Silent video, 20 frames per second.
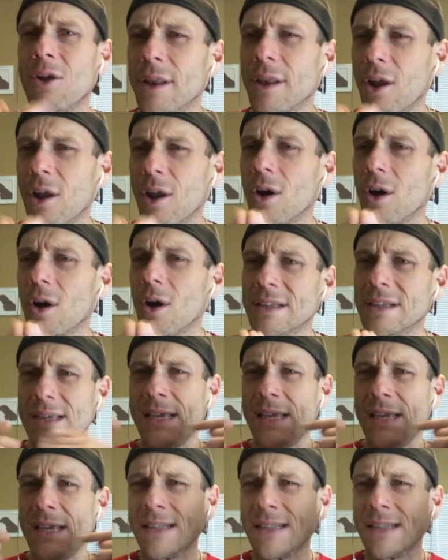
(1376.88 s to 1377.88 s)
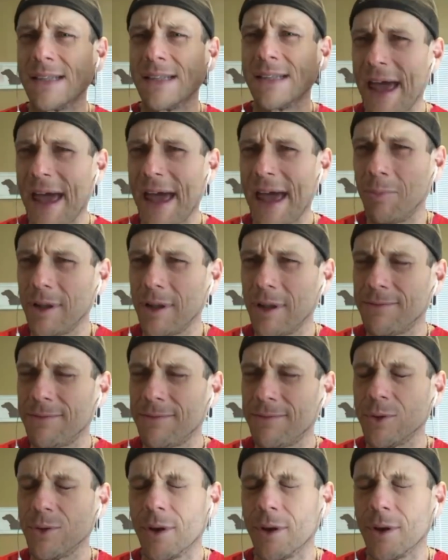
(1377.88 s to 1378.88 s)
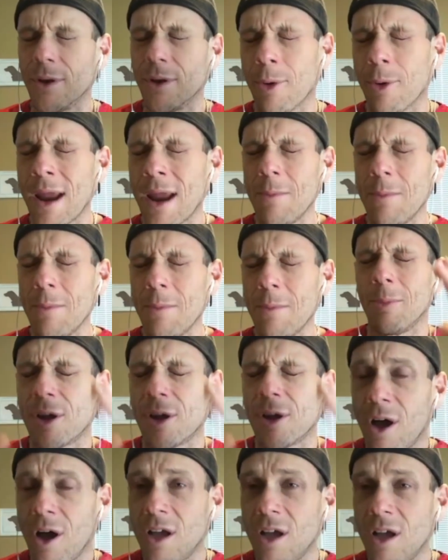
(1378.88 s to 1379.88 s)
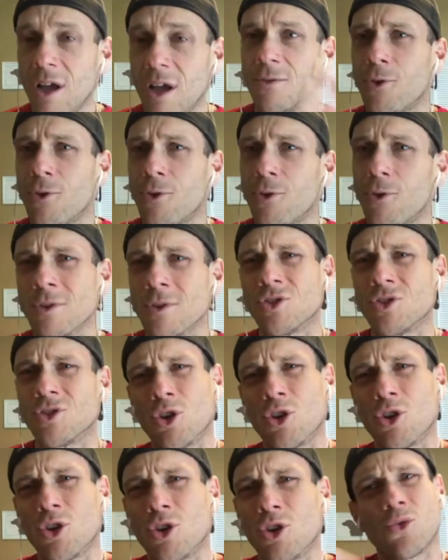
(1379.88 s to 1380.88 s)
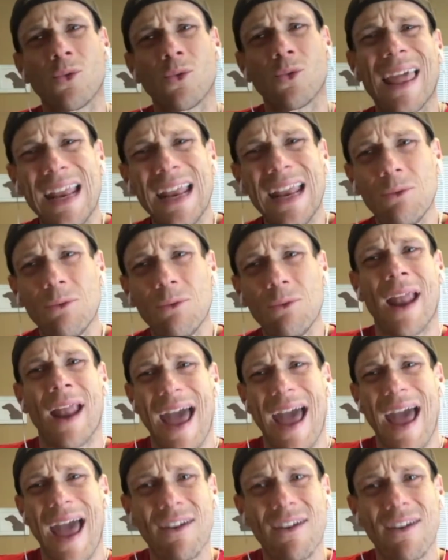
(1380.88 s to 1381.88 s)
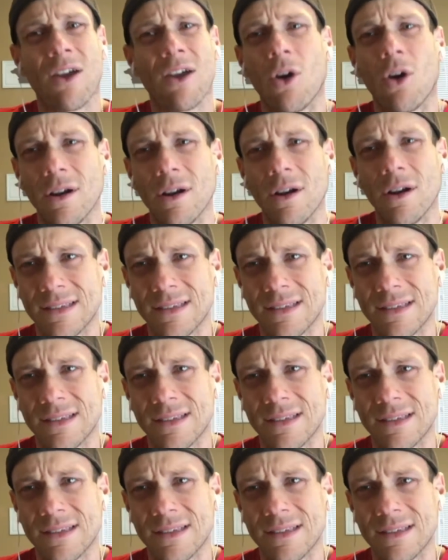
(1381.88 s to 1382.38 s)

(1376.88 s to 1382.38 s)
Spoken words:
only the heart disease and the lack of blood flow to the brain, but because of the pharmaceuticals related with having heart